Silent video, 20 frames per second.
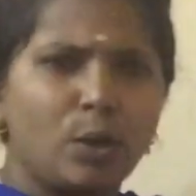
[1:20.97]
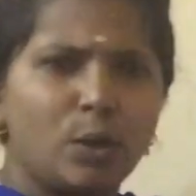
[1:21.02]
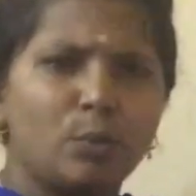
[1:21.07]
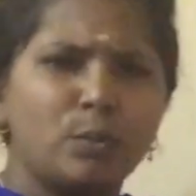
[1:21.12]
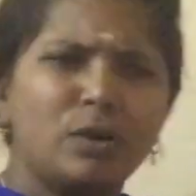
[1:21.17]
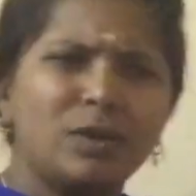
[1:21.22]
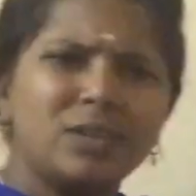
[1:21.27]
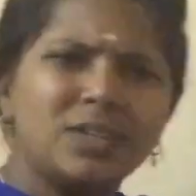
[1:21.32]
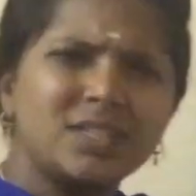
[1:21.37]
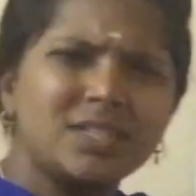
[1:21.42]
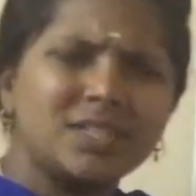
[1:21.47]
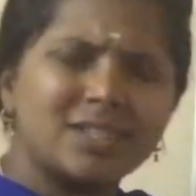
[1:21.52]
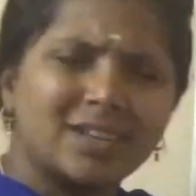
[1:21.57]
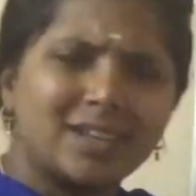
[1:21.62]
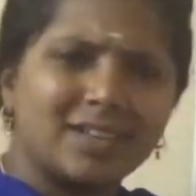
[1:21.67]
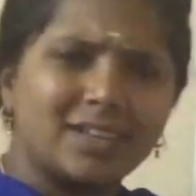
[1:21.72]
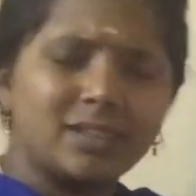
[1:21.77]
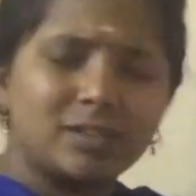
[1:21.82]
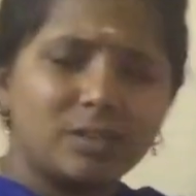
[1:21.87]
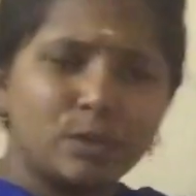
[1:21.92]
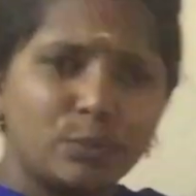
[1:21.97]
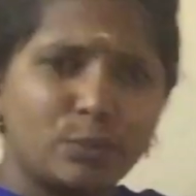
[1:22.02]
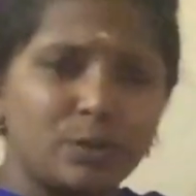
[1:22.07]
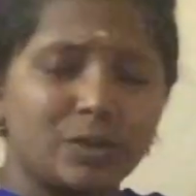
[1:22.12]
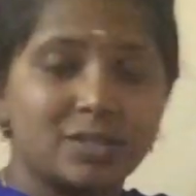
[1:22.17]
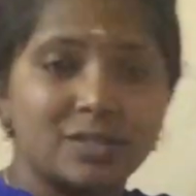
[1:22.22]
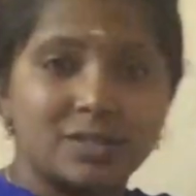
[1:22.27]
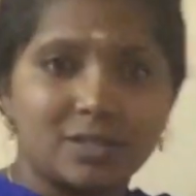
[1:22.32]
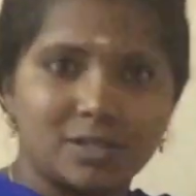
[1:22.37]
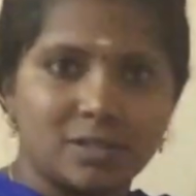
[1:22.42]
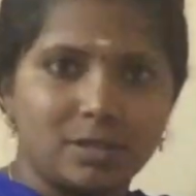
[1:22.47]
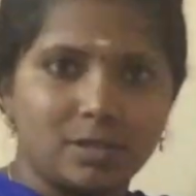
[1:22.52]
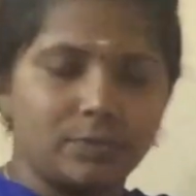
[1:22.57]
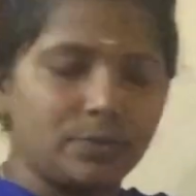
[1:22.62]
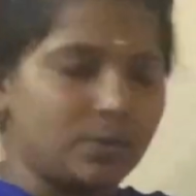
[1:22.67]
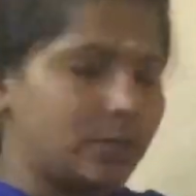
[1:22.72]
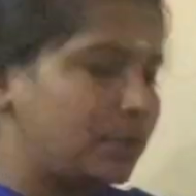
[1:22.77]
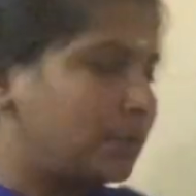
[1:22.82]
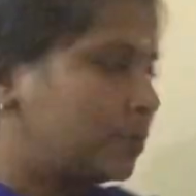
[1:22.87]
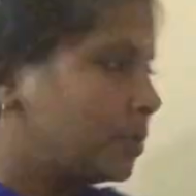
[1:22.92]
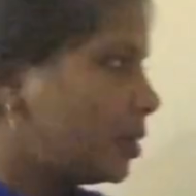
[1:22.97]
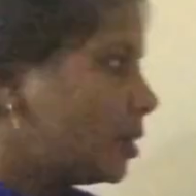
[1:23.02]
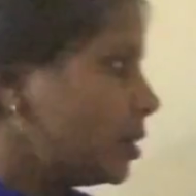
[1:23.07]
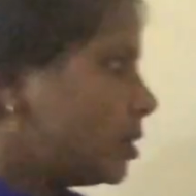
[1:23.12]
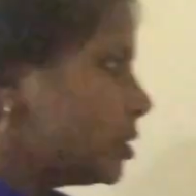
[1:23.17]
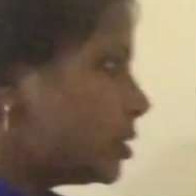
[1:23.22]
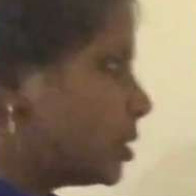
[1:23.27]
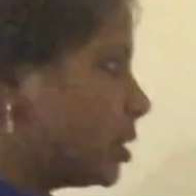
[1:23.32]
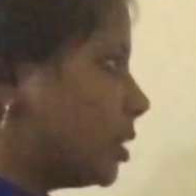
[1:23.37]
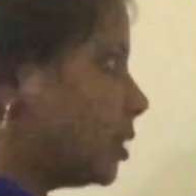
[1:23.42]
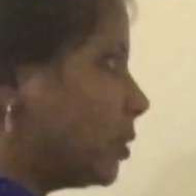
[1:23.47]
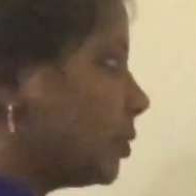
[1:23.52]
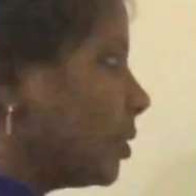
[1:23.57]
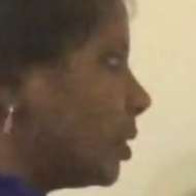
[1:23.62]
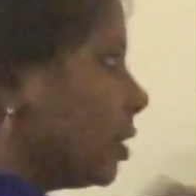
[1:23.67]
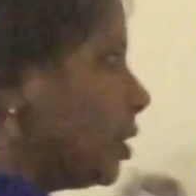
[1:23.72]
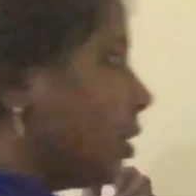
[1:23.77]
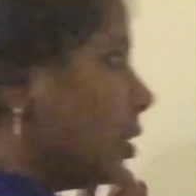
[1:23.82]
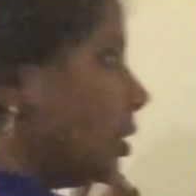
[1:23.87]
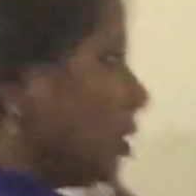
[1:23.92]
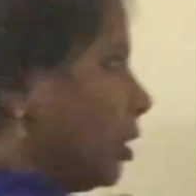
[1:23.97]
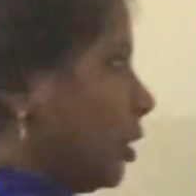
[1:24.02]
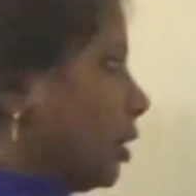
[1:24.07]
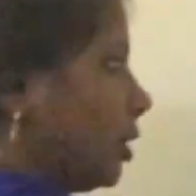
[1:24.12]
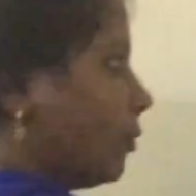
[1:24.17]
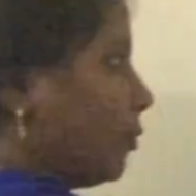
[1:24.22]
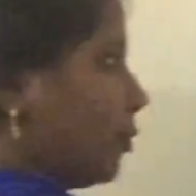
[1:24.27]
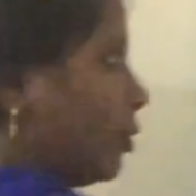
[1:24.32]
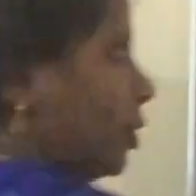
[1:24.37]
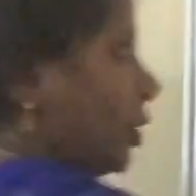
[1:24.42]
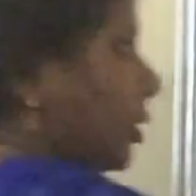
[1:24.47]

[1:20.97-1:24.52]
What is client? What is server? See, if you